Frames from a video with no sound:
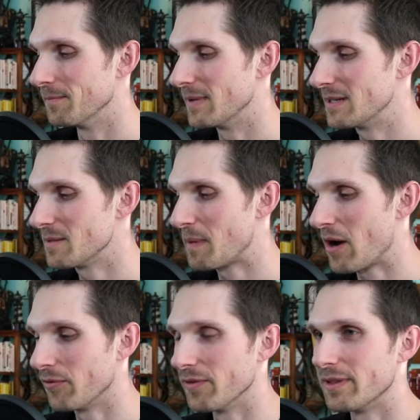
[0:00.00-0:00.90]
it's a
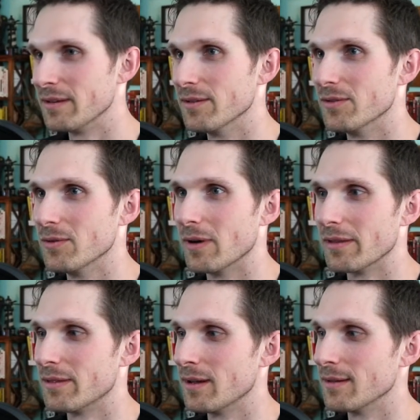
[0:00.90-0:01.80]
powerful thing to do. I
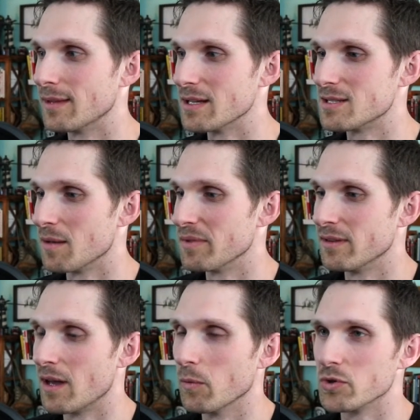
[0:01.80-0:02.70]
think that's something
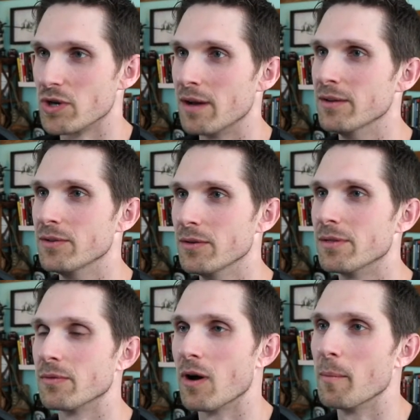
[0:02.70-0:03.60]
that we're trying to do
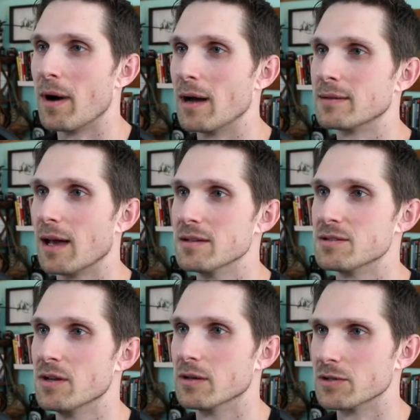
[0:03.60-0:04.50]
through our podcast, you know, our